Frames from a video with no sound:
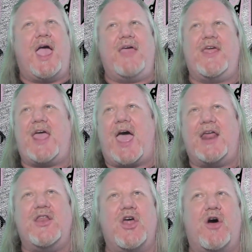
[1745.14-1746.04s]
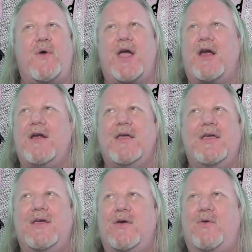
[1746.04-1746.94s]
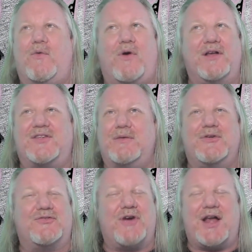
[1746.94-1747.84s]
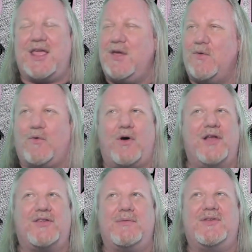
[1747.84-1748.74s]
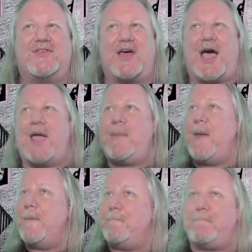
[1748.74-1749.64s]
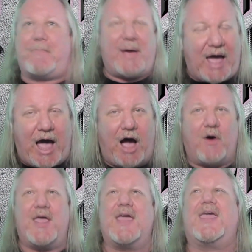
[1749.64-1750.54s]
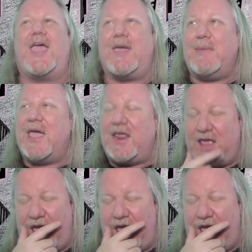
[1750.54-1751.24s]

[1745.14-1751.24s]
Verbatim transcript: And then out of nowhere, once it was ready, once it was time, pow, it came in.